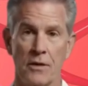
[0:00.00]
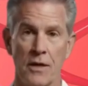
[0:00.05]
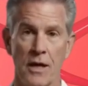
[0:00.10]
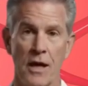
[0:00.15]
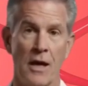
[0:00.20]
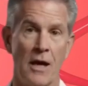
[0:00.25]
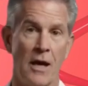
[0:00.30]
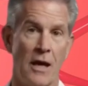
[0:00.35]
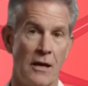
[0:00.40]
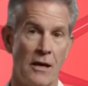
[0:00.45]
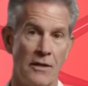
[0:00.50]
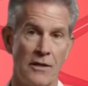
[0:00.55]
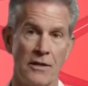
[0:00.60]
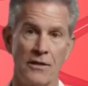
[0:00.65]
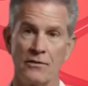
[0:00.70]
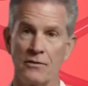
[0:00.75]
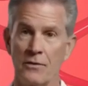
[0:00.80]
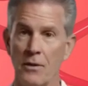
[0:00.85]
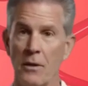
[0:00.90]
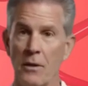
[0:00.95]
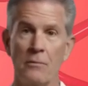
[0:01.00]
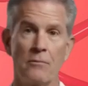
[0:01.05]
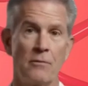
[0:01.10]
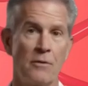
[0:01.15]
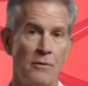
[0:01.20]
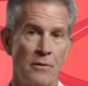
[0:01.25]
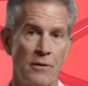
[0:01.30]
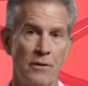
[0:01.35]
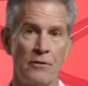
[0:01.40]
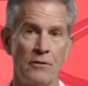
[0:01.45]
that the arteries
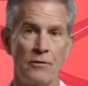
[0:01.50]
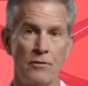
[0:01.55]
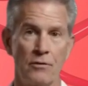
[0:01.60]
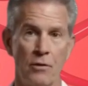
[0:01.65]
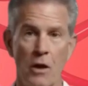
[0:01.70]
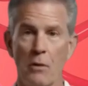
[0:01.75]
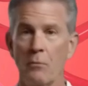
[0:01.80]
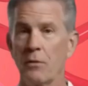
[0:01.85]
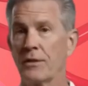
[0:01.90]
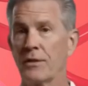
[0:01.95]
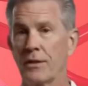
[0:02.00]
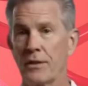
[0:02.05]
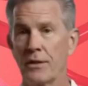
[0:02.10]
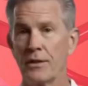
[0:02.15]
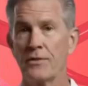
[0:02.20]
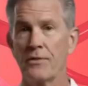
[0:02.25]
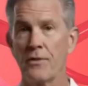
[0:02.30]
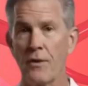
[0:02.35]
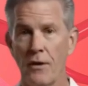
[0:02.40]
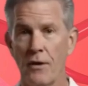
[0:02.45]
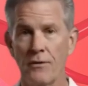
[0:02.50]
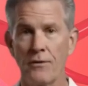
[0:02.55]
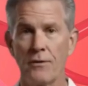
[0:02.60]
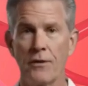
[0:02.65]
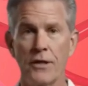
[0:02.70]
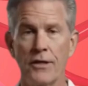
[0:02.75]
supplying blood to the legs and feet